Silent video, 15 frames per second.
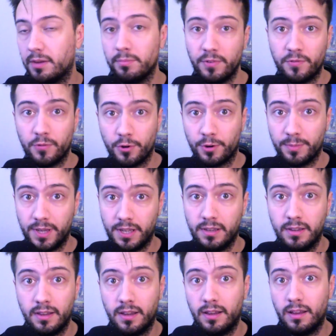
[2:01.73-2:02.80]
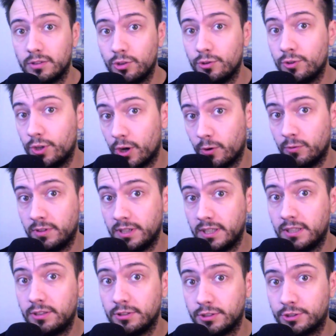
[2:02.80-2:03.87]
done before me, you don't
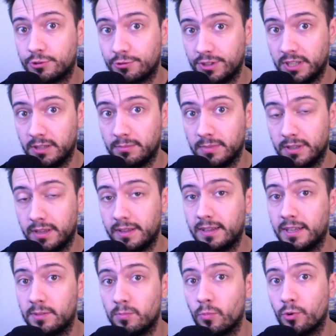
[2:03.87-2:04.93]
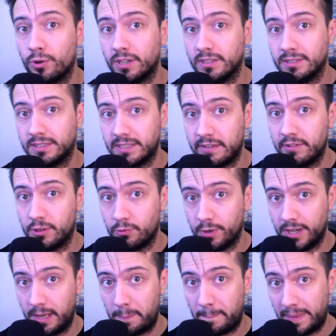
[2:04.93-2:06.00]
need to stream at more than
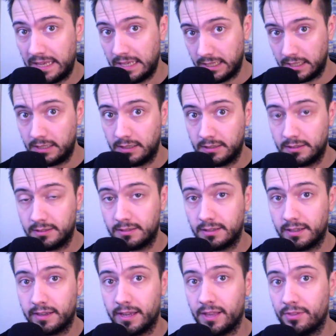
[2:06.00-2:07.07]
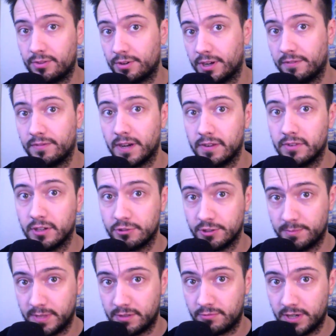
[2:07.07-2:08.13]
720p and
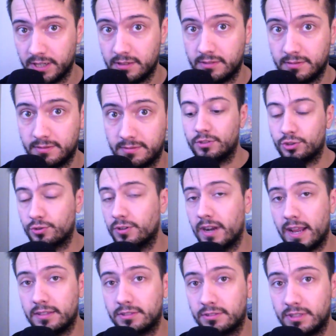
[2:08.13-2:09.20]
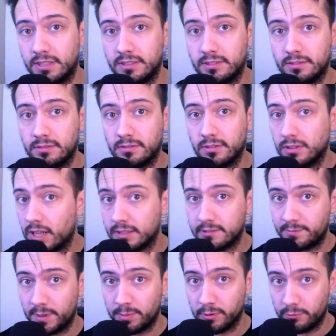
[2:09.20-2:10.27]
3500 bitrate. Short answer is
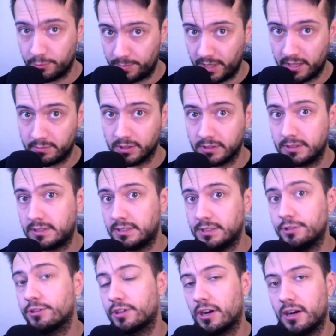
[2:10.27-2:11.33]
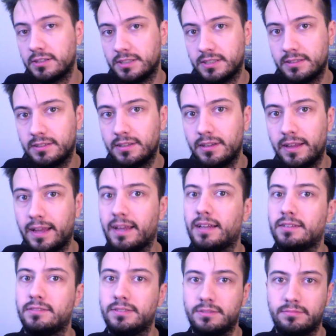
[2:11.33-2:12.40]
lots of people won't be able to see your content.
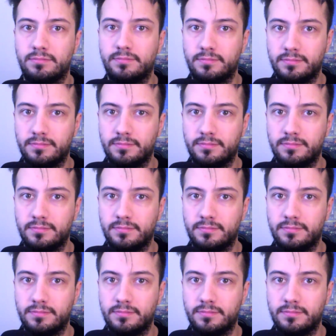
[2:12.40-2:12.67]
And